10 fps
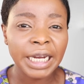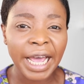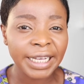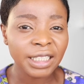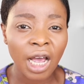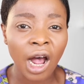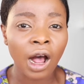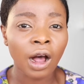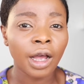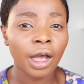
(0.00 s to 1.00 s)

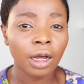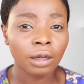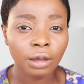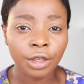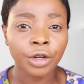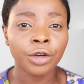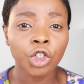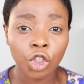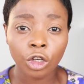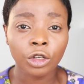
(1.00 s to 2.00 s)
8-hour, you know, you
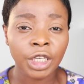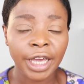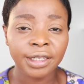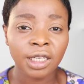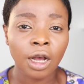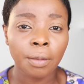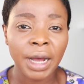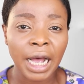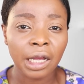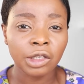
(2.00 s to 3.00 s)
saw the 8-hour
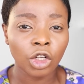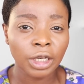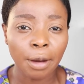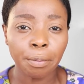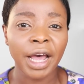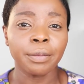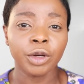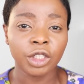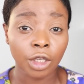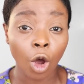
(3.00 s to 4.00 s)
mark, not that bad, but
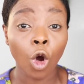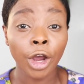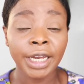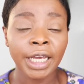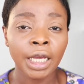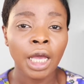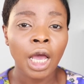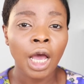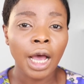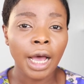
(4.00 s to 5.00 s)
it's oily.
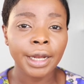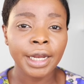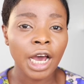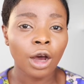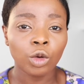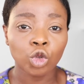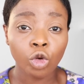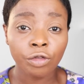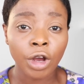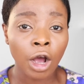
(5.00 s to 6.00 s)
And now
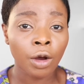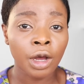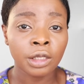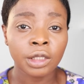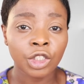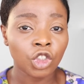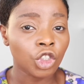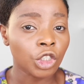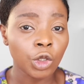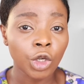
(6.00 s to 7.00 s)
12 hours is
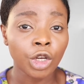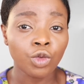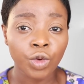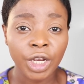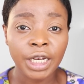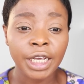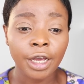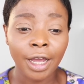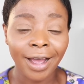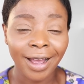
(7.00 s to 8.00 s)
just looking really
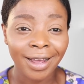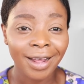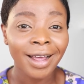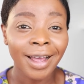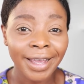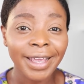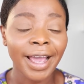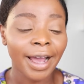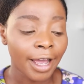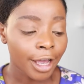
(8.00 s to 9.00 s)

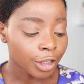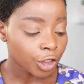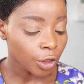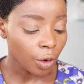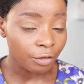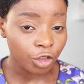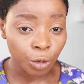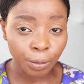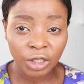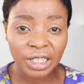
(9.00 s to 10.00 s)
yeah. So I've
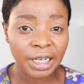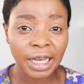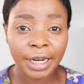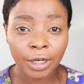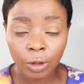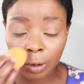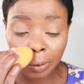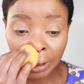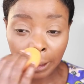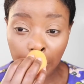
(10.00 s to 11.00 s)
just blotted it and it looks
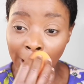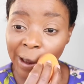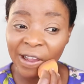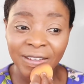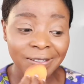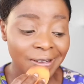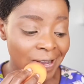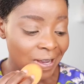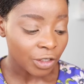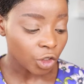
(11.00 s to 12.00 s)
really nice.
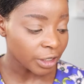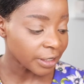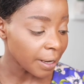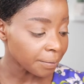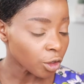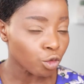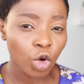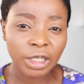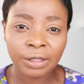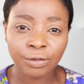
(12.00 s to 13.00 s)
So in terms of
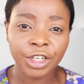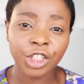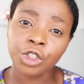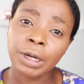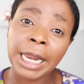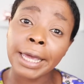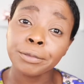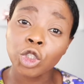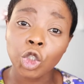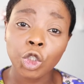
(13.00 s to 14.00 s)
what this foundation
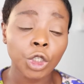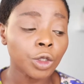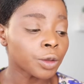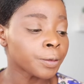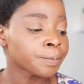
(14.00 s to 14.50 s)
claims to do,